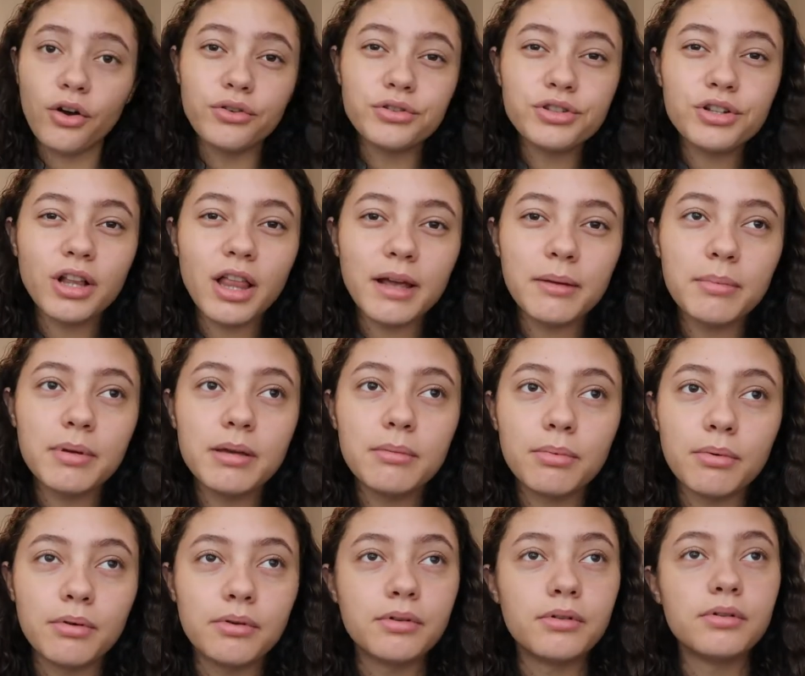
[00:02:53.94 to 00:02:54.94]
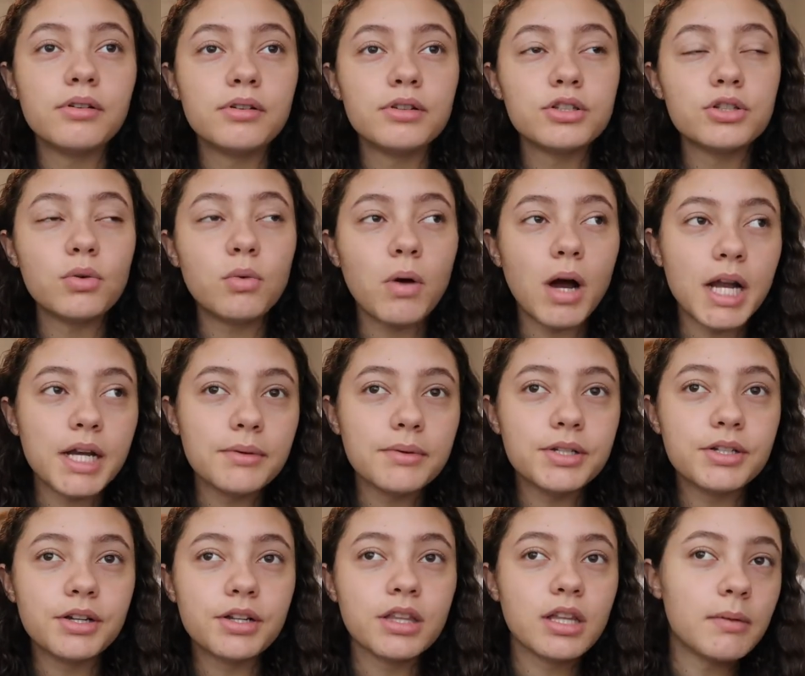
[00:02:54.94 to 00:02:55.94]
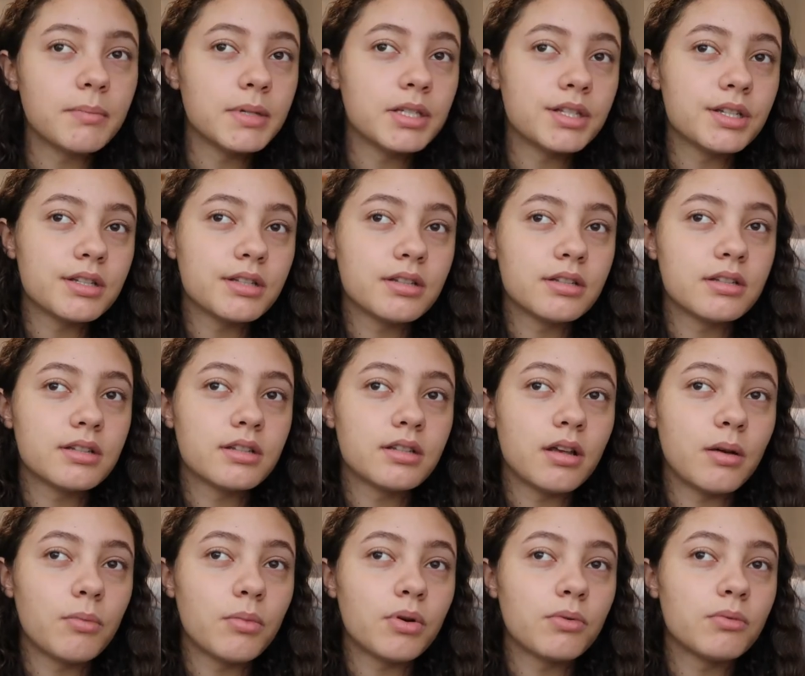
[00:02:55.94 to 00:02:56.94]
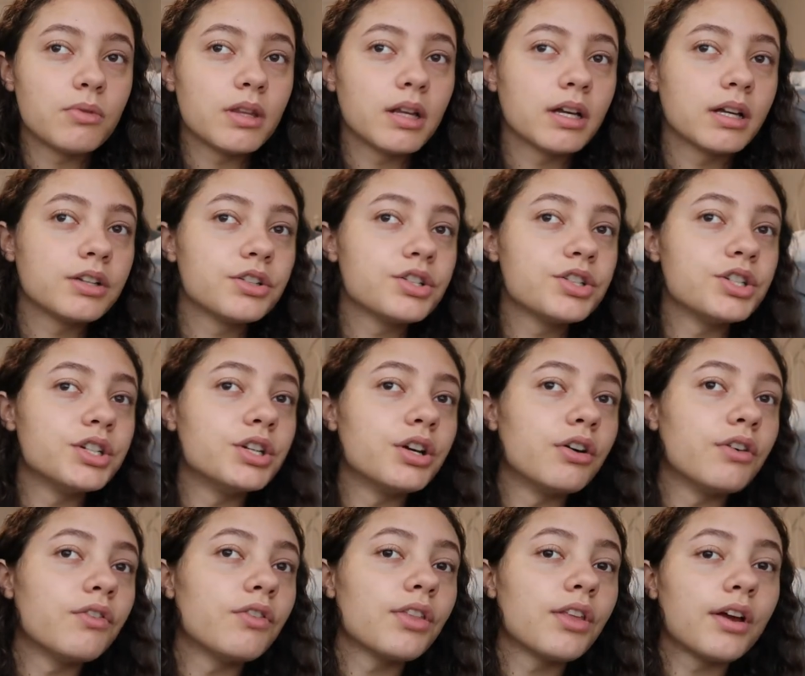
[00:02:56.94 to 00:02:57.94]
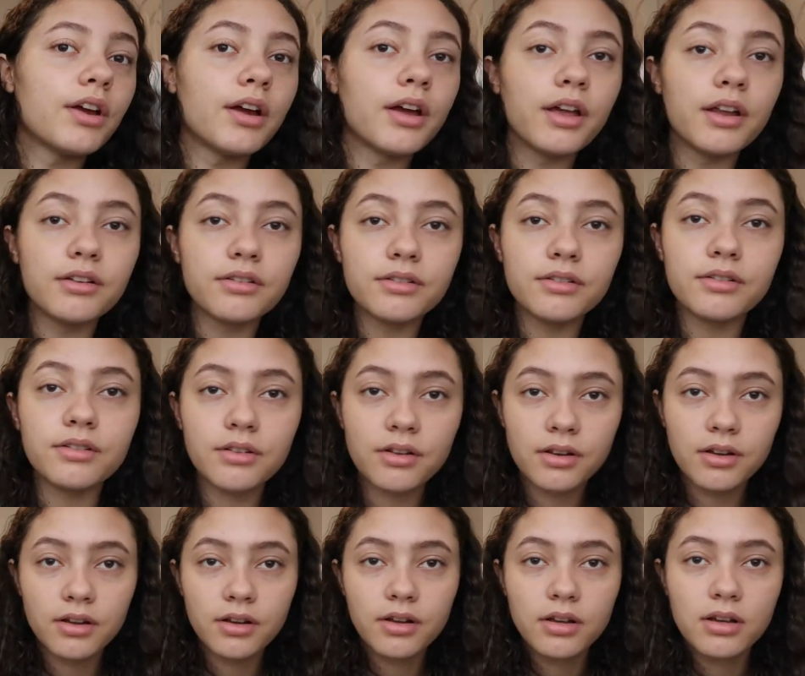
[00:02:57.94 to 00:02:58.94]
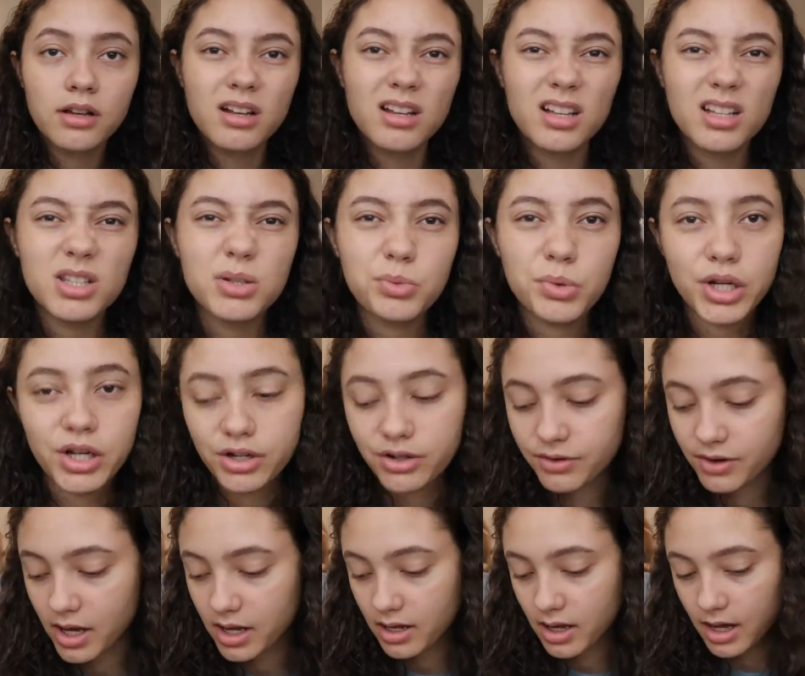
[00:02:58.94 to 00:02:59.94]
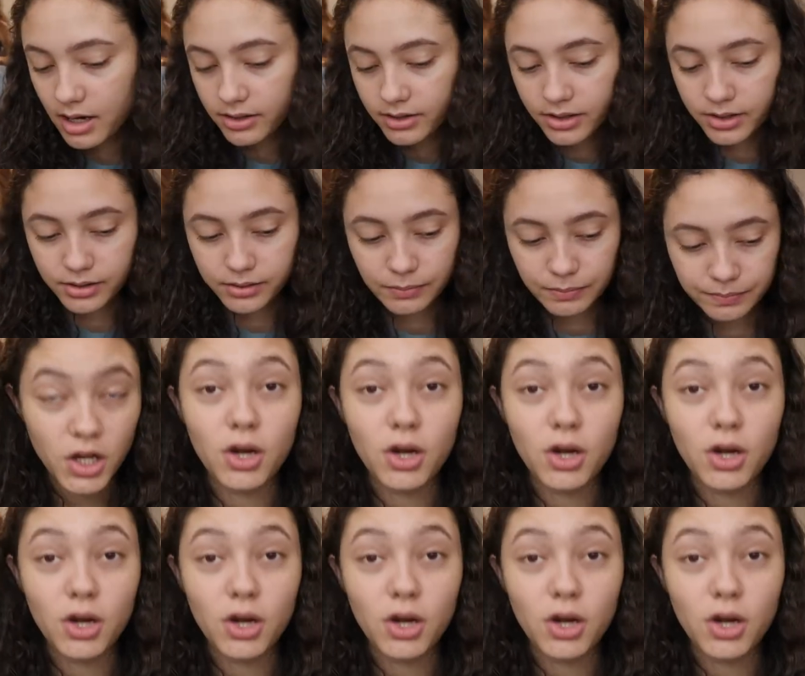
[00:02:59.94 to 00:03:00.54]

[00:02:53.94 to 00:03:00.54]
Ghosts are like people. So why do we turn them into someone with like a sheet over their head? That's weird, right? I don't know.